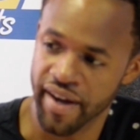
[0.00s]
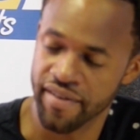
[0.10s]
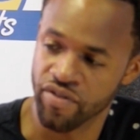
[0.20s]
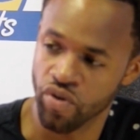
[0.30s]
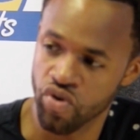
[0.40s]

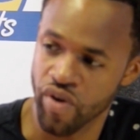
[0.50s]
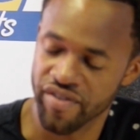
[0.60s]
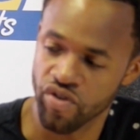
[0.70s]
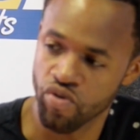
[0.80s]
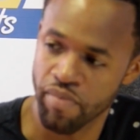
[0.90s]
Right? So you
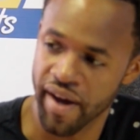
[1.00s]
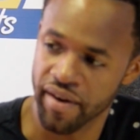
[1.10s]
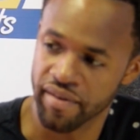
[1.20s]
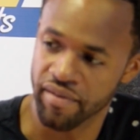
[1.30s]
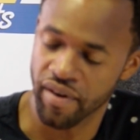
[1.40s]
as a new
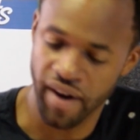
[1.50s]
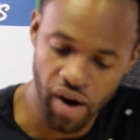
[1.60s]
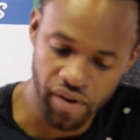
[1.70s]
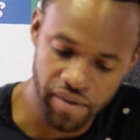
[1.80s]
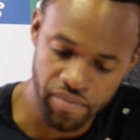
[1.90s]
band,
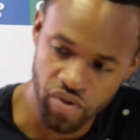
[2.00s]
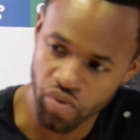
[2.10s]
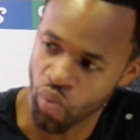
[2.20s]
how come?